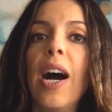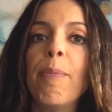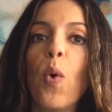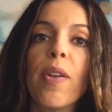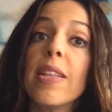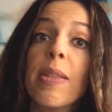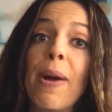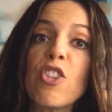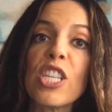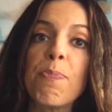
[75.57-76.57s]
or they
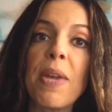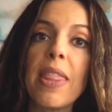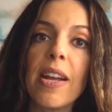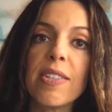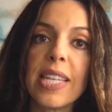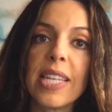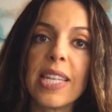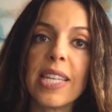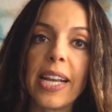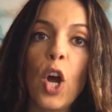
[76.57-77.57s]
might just be their
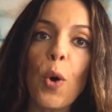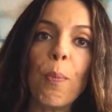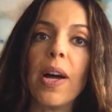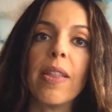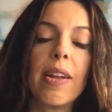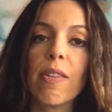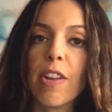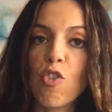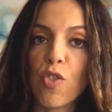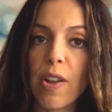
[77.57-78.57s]
second home,
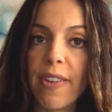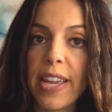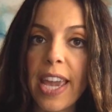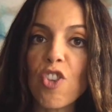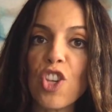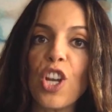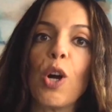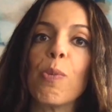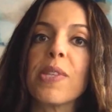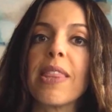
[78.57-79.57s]
their vacation
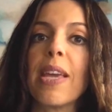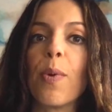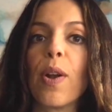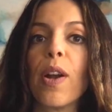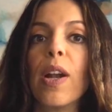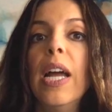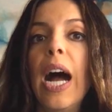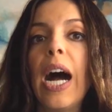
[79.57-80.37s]
homes that they were